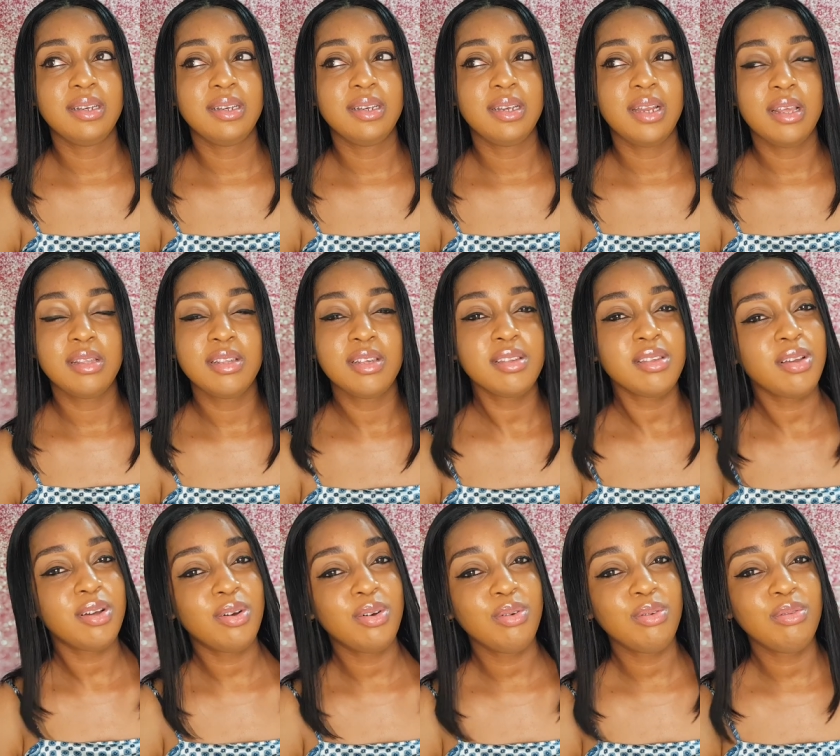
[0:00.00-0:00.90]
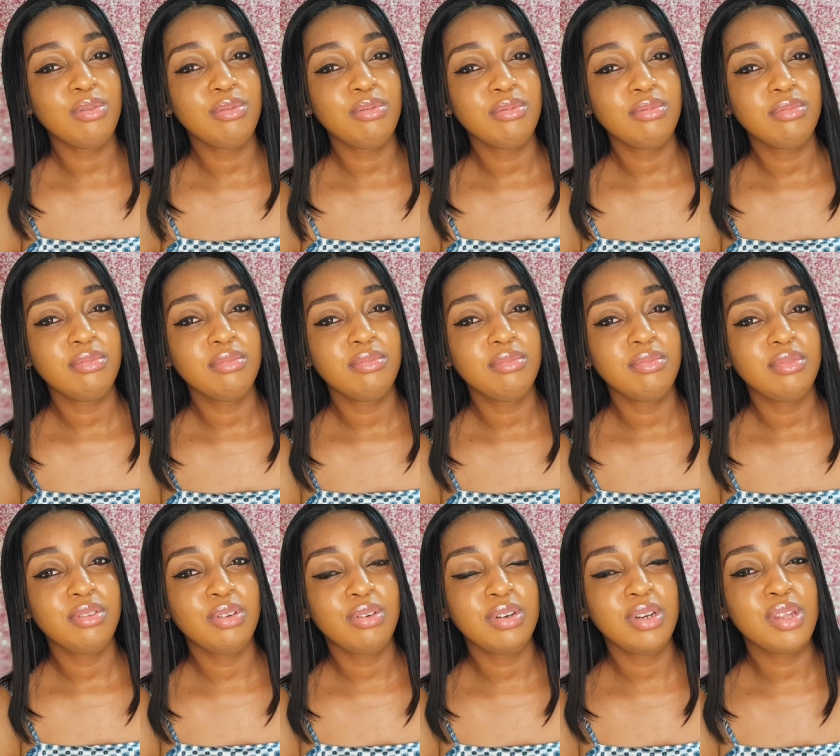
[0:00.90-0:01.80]
this is how
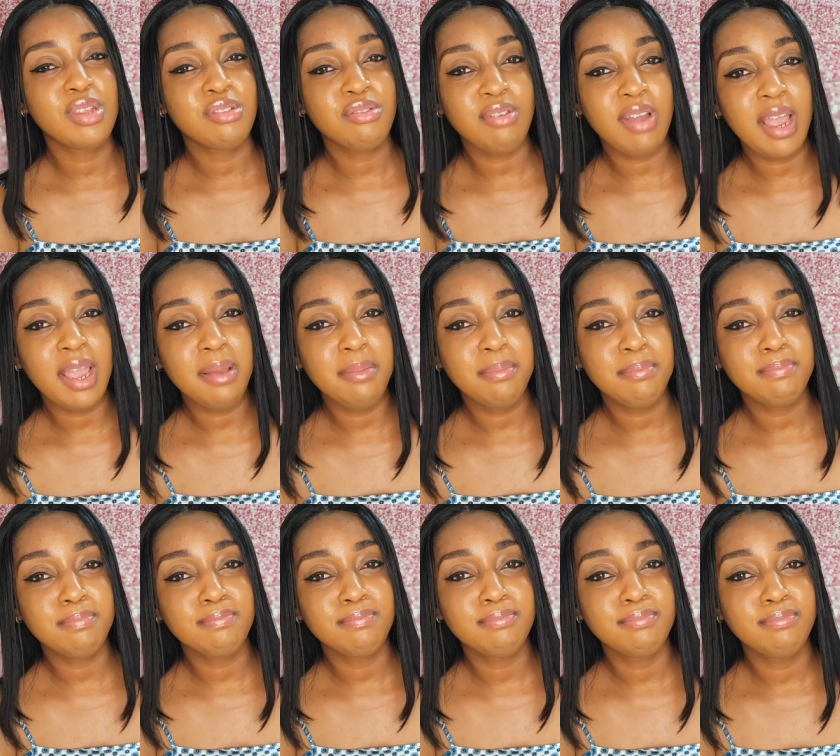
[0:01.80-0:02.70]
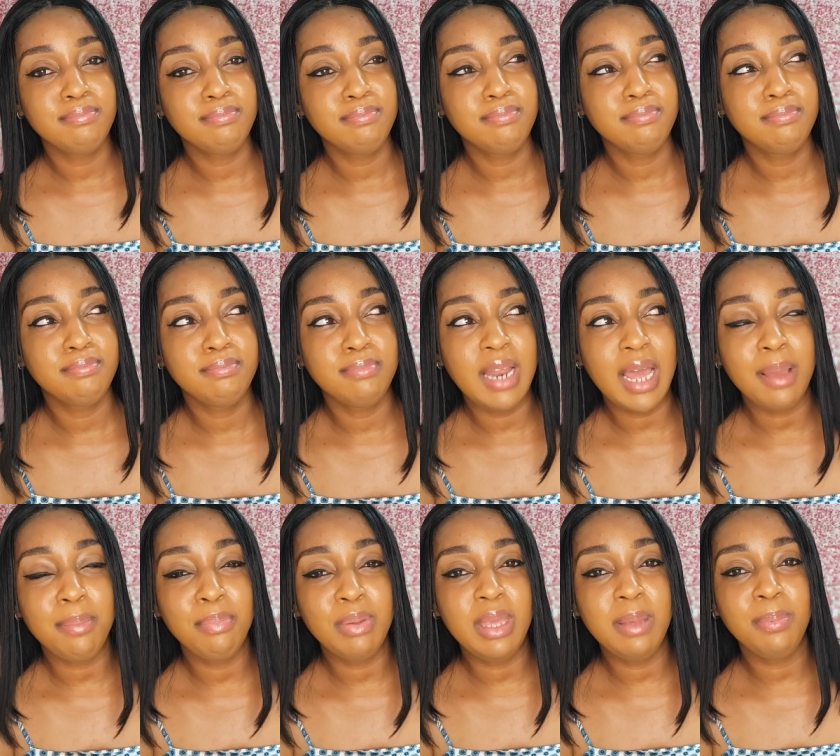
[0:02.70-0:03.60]
you describe
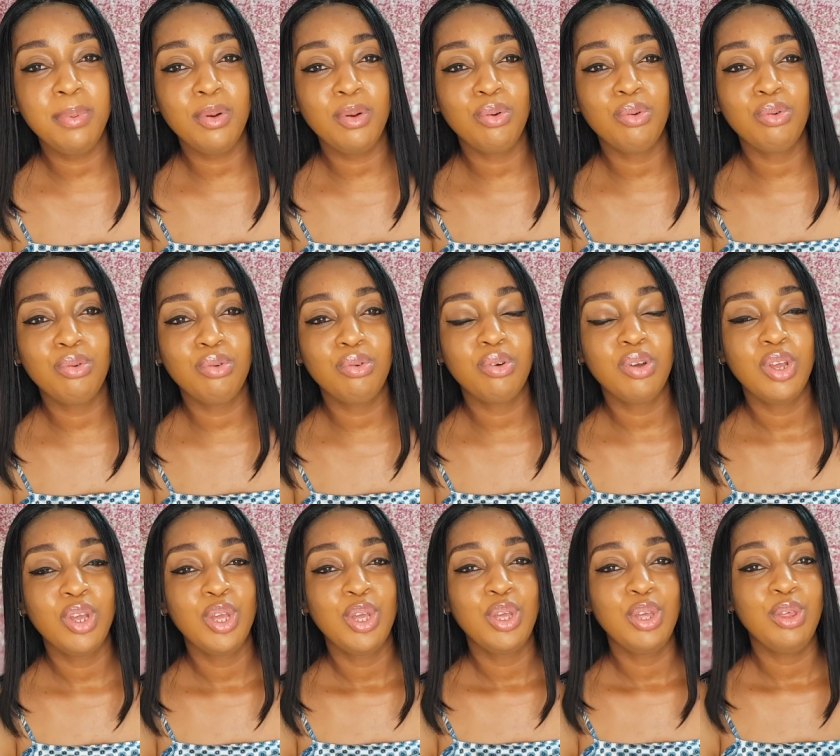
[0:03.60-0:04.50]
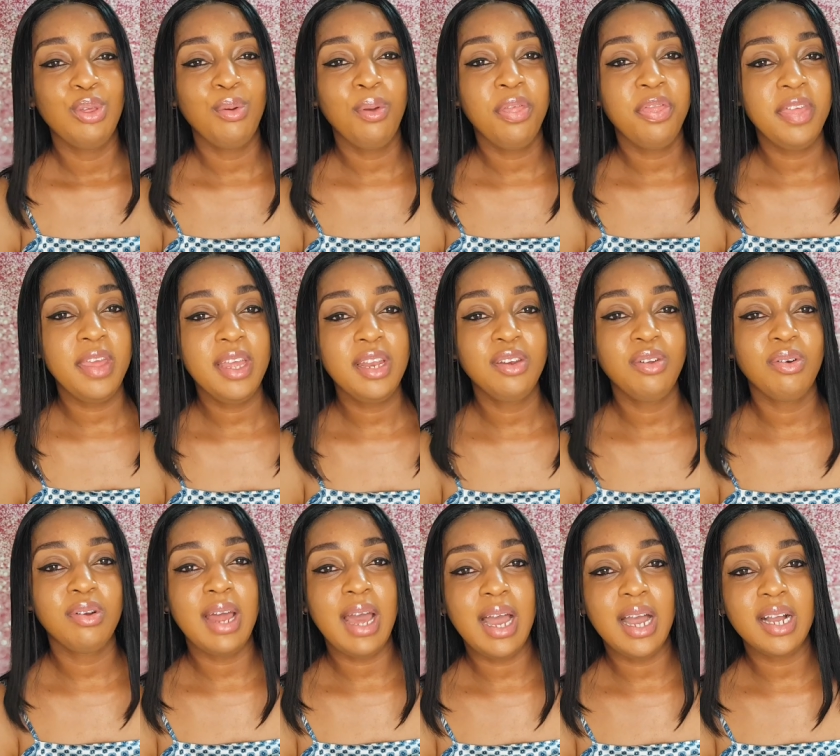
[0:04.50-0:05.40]
black people who you think
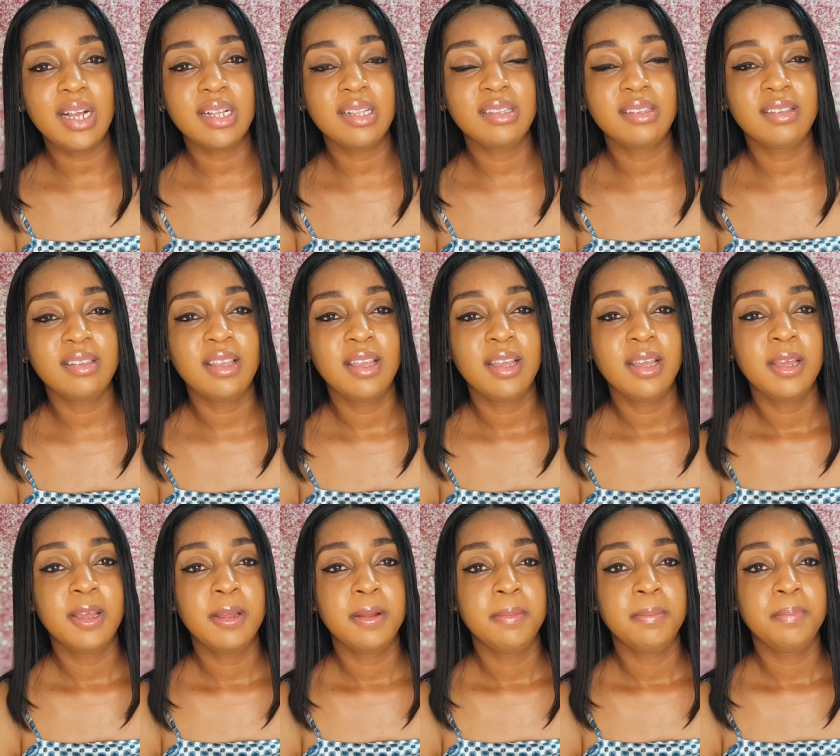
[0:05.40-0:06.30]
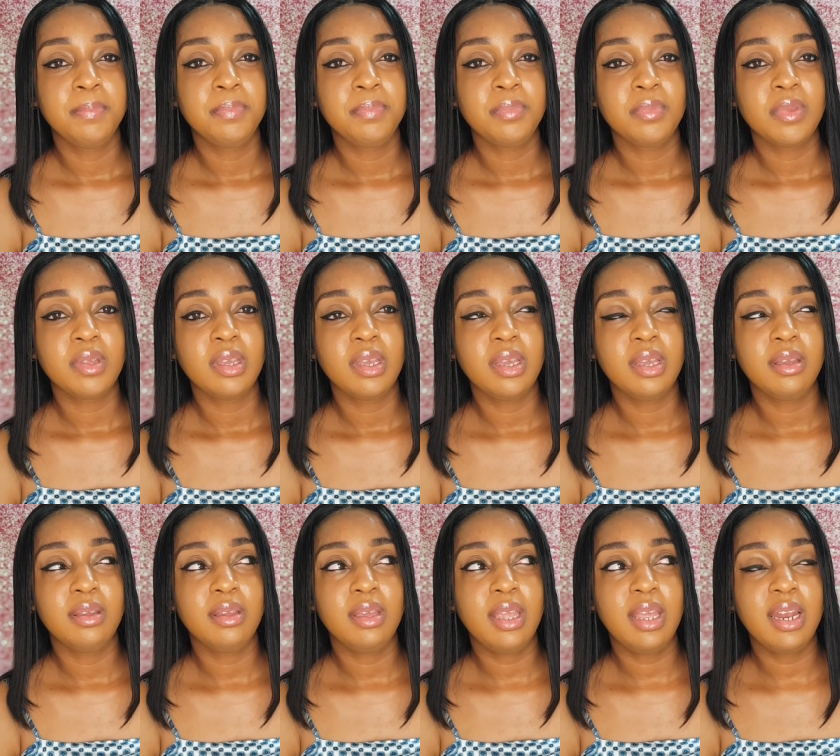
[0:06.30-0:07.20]
don't act
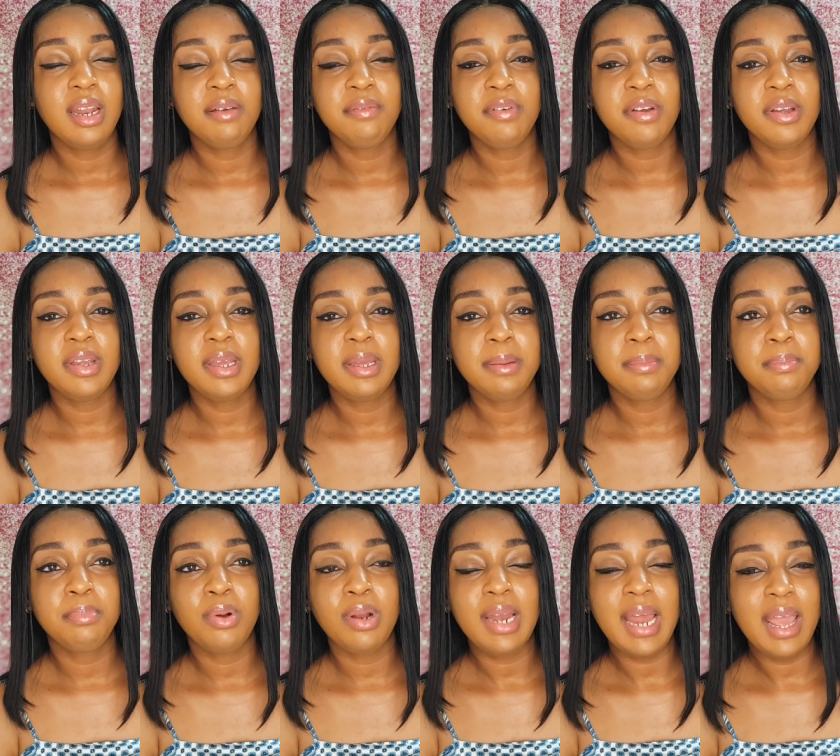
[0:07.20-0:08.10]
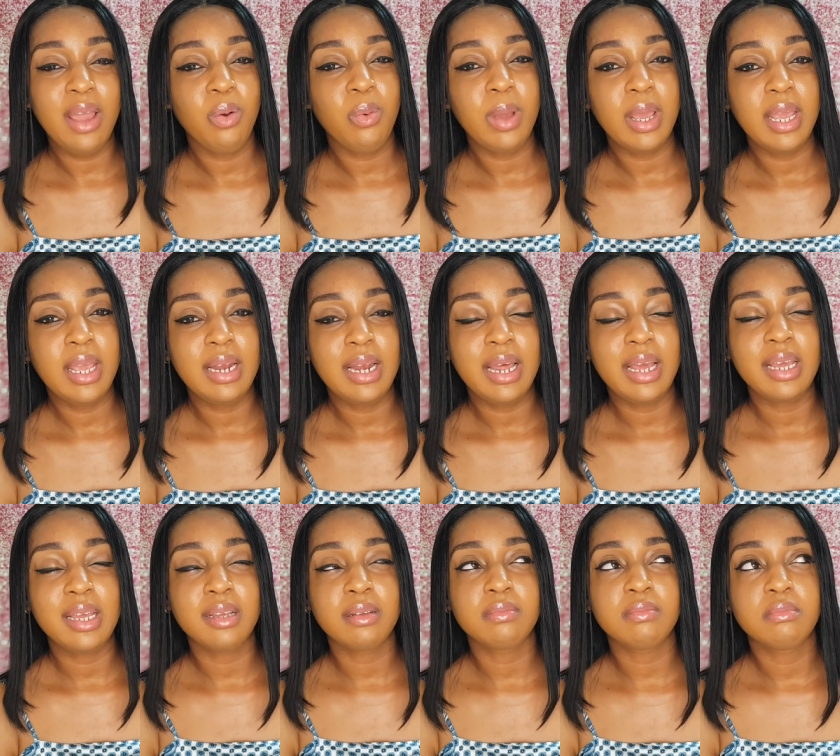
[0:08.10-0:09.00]
in a very polite way
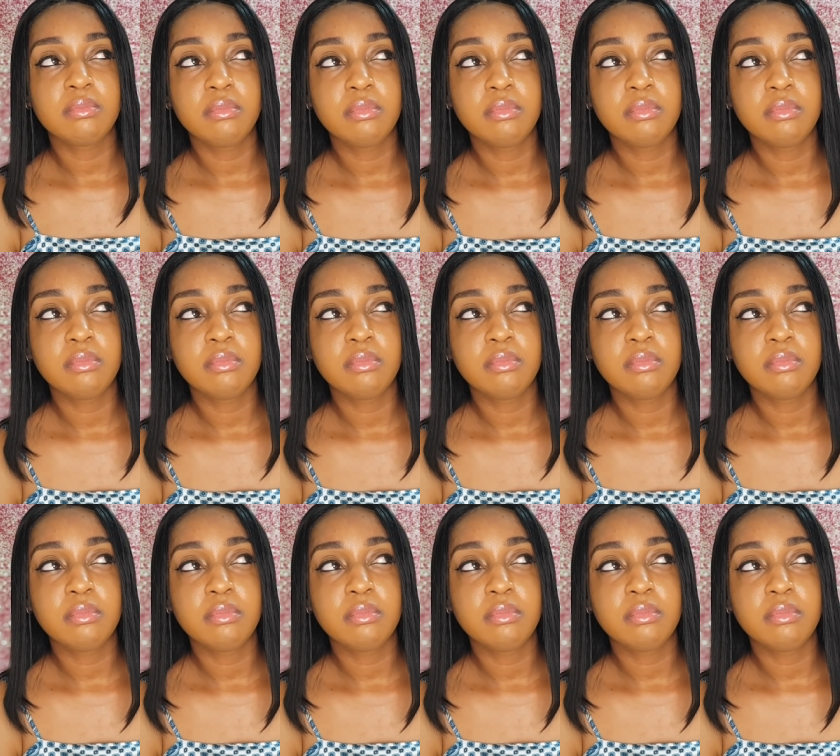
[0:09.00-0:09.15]
like